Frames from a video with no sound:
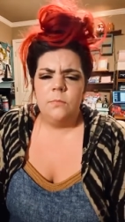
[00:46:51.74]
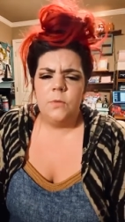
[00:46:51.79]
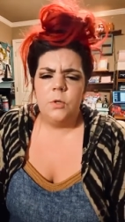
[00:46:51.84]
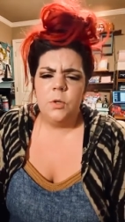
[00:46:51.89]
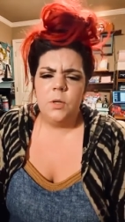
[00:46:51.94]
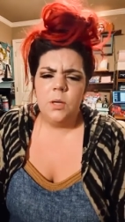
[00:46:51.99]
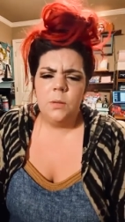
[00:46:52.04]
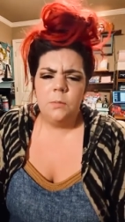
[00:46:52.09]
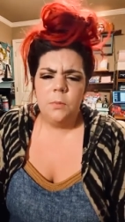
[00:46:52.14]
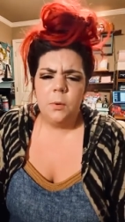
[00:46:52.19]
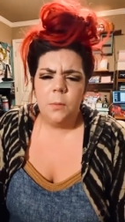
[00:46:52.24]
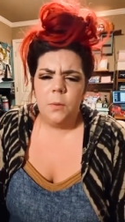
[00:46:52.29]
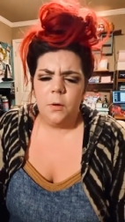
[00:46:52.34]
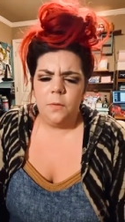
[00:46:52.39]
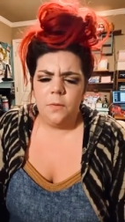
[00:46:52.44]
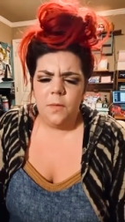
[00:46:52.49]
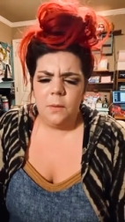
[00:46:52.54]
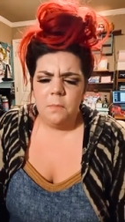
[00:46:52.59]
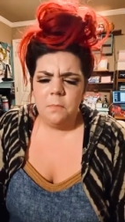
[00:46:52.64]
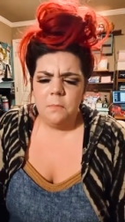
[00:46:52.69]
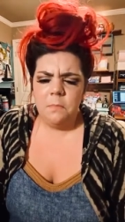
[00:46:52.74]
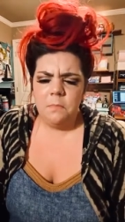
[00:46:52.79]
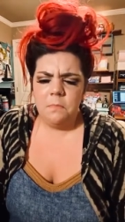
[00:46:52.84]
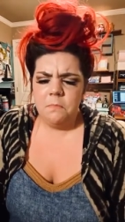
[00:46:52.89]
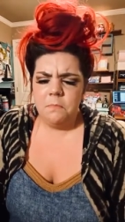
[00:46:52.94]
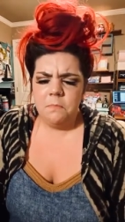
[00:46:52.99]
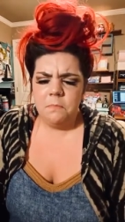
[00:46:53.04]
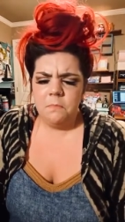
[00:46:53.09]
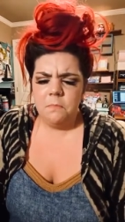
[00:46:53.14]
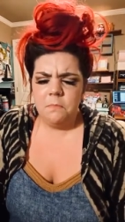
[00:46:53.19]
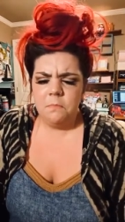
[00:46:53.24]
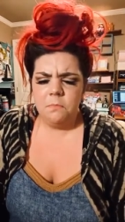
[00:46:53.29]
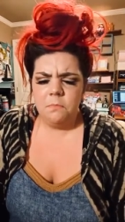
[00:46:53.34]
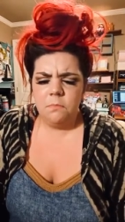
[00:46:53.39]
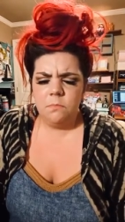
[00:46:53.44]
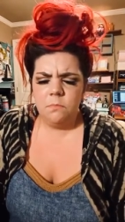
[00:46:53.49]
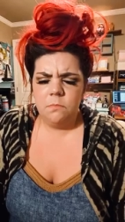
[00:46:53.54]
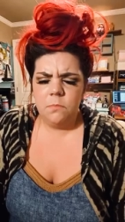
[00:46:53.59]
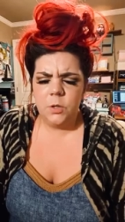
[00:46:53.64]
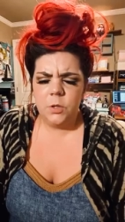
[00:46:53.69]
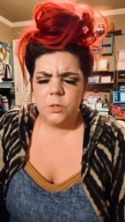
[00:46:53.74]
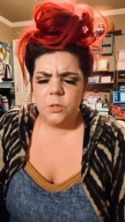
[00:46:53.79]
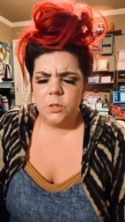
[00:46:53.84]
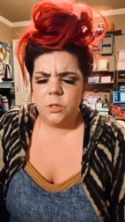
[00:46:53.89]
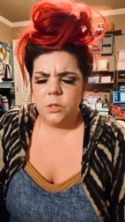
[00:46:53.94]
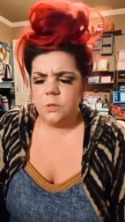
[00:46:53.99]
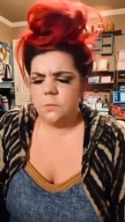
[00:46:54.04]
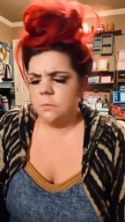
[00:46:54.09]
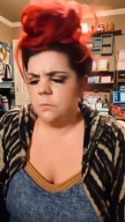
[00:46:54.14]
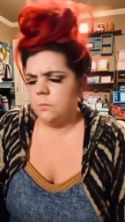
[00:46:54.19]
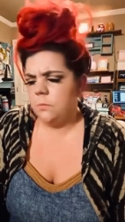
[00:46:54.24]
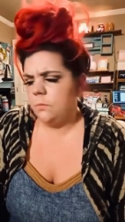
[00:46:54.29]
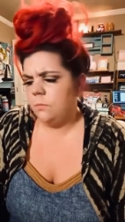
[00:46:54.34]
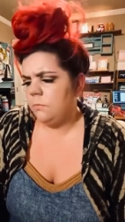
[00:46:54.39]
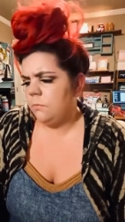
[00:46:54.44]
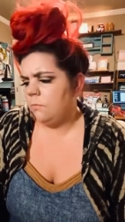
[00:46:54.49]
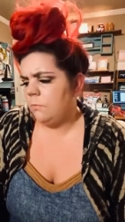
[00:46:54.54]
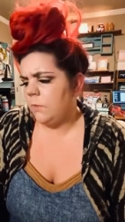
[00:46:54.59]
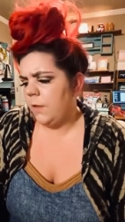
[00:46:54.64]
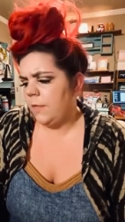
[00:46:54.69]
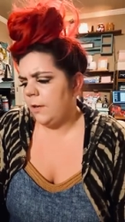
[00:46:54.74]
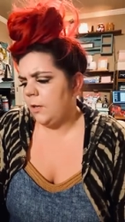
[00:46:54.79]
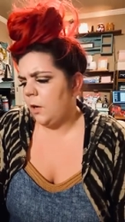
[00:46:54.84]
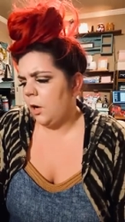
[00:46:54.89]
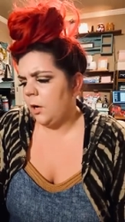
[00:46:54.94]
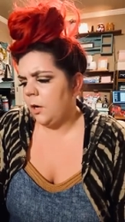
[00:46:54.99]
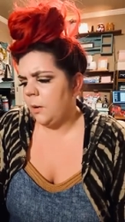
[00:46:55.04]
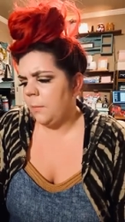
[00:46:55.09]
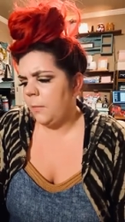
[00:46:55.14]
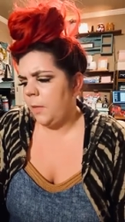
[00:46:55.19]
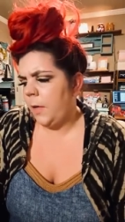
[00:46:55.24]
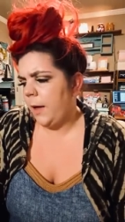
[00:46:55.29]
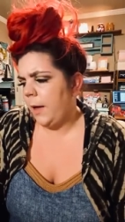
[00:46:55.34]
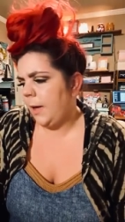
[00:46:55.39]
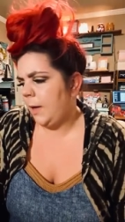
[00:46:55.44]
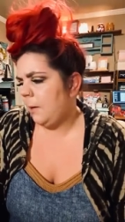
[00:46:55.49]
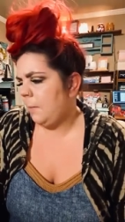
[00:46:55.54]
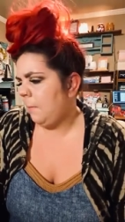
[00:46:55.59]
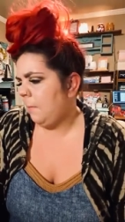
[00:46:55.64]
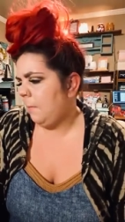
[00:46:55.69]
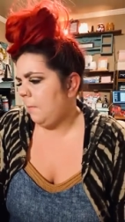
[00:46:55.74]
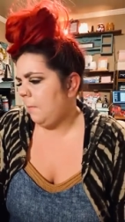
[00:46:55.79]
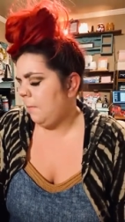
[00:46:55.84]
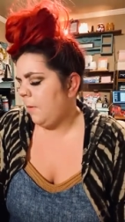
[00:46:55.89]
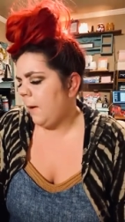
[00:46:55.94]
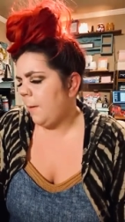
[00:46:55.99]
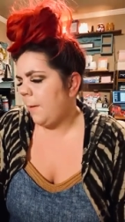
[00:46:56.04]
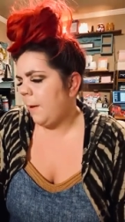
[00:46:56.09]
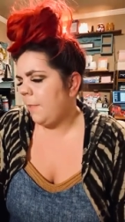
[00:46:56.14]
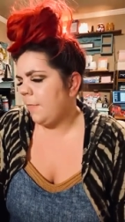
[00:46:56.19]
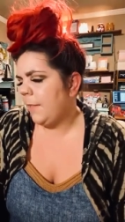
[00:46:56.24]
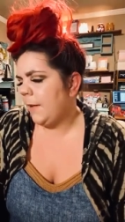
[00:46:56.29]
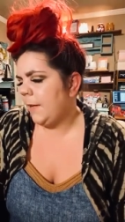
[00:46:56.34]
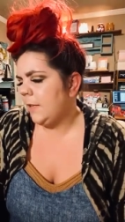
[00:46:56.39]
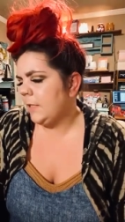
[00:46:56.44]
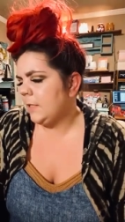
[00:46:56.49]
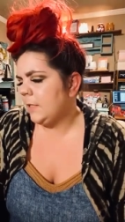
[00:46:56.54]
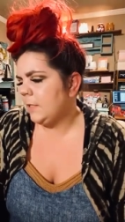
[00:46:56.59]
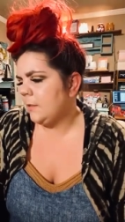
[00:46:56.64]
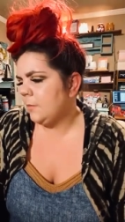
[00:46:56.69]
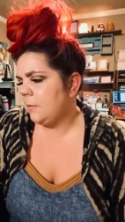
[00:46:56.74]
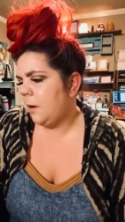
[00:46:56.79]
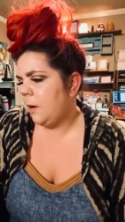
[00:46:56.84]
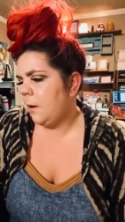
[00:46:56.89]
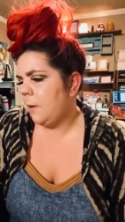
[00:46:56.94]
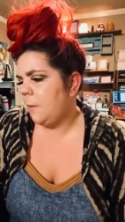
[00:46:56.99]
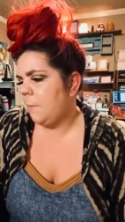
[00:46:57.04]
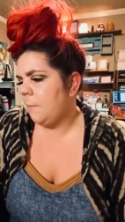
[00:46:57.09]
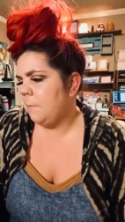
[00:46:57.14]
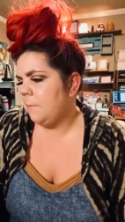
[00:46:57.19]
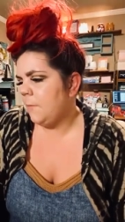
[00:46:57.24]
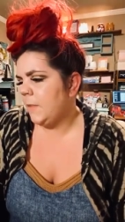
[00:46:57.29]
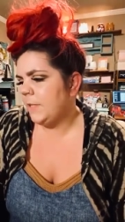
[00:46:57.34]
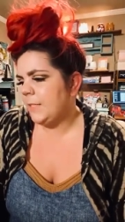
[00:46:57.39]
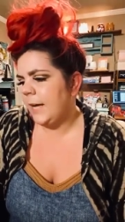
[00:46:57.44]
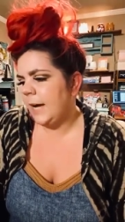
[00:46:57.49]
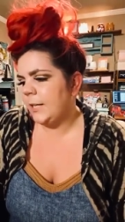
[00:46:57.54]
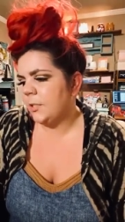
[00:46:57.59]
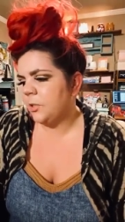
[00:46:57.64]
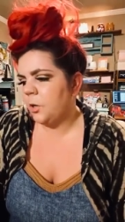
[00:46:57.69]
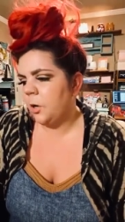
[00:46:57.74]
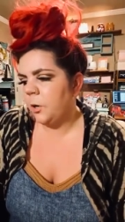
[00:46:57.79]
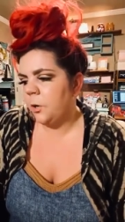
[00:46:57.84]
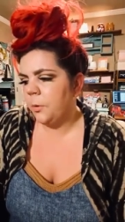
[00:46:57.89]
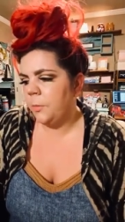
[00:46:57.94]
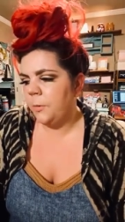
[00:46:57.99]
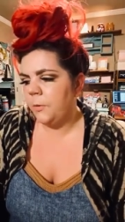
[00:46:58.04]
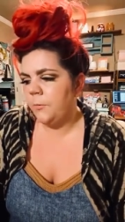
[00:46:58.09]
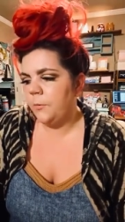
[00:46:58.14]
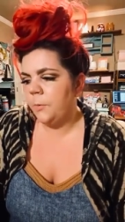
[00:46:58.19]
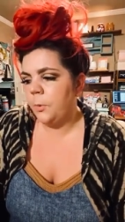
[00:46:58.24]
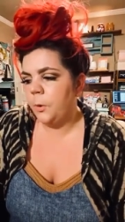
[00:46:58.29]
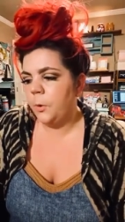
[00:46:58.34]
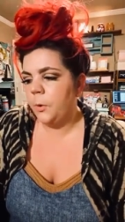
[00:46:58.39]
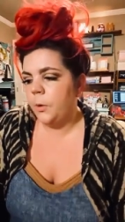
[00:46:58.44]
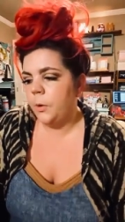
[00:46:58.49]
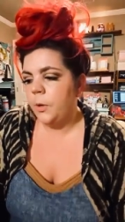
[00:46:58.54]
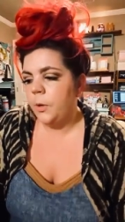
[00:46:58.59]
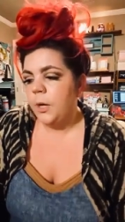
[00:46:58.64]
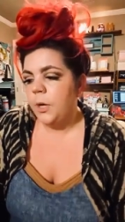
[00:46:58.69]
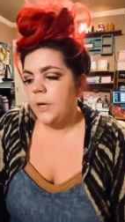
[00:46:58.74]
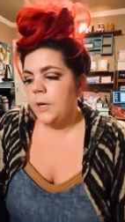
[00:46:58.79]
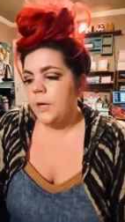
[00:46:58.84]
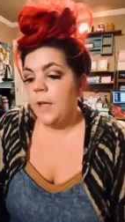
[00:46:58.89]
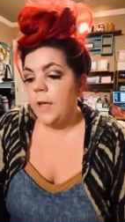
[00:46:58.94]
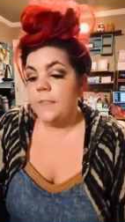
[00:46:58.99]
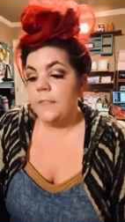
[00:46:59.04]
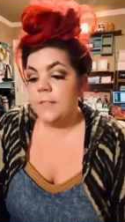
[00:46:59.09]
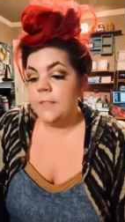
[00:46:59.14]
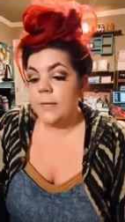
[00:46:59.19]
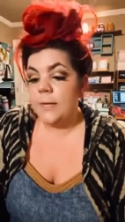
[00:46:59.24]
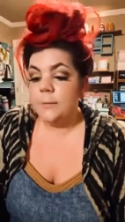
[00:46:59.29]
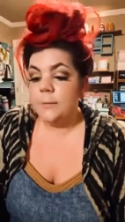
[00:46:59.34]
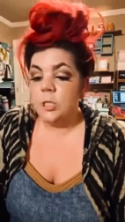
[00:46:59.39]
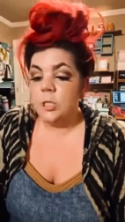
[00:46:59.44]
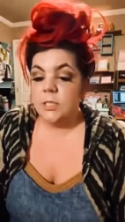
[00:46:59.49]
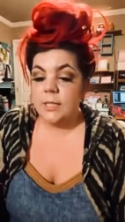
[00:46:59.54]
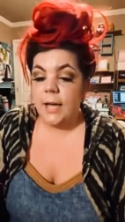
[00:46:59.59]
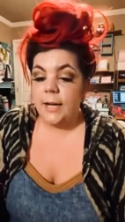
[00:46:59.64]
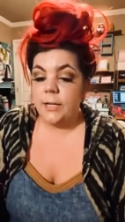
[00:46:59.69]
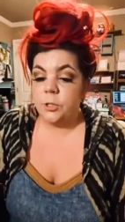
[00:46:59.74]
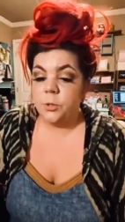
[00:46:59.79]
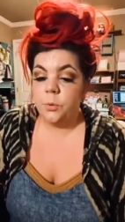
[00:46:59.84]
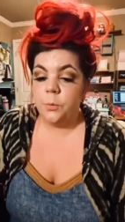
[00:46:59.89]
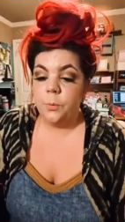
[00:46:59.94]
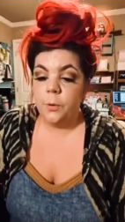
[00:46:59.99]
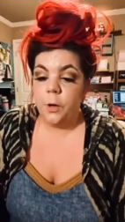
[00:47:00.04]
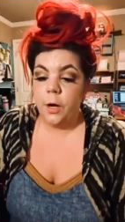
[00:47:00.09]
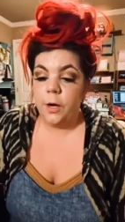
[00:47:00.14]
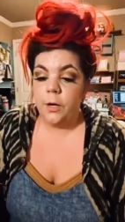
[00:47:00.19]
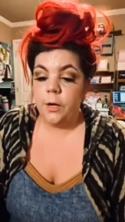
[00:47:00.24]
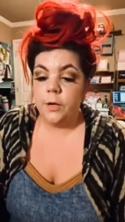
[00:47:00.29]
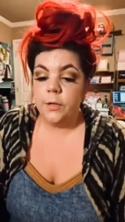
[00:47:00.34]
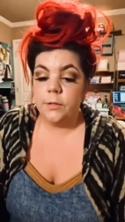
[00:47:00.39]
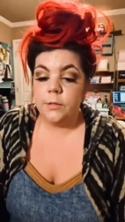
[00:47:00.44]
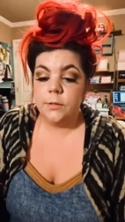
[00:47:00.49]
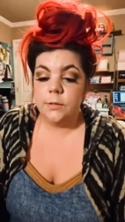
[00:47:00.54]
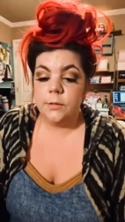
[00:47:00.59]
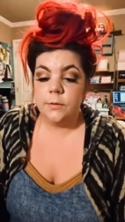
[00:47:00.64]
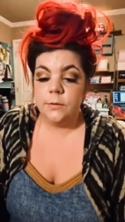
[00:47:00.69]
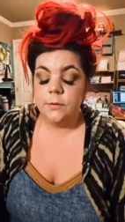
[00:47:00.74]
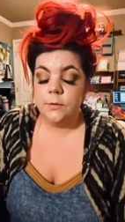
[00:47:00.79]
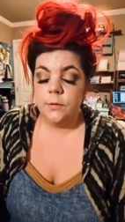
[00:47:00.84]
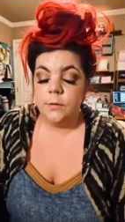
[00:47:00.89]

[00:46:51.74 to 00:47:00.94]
you can promote them. There's nothing non-compliant about these. The tags are all removable. Nothing damages the actual product.